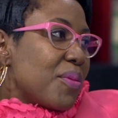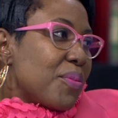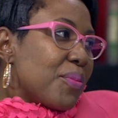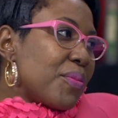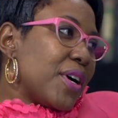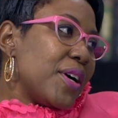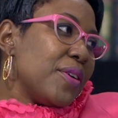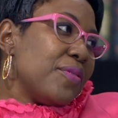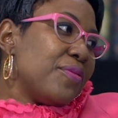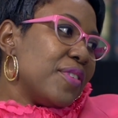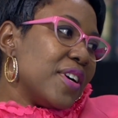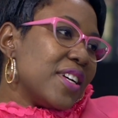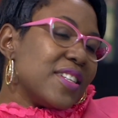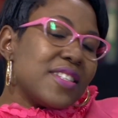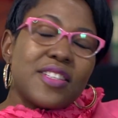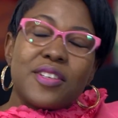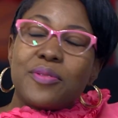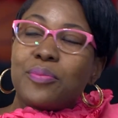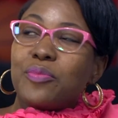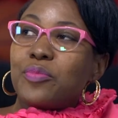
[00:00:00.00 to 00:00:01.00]
My
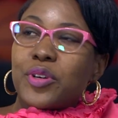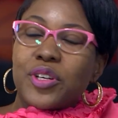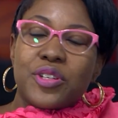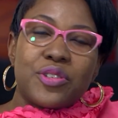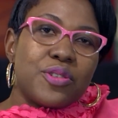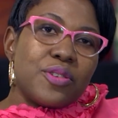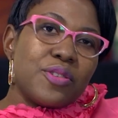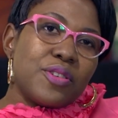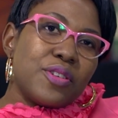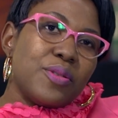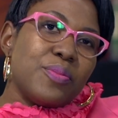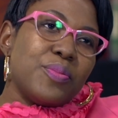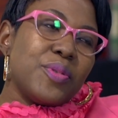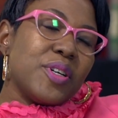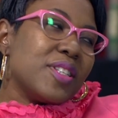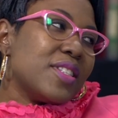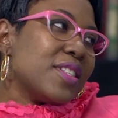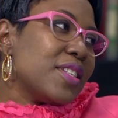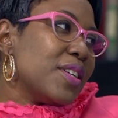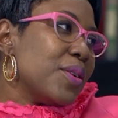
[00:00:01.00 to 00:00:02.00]
first impression
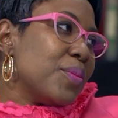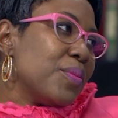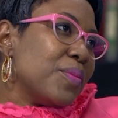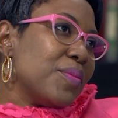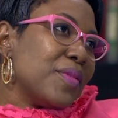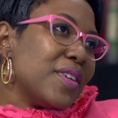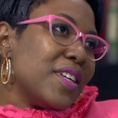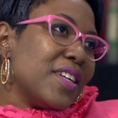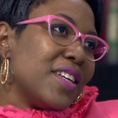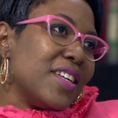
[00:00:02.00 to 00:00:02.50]
about him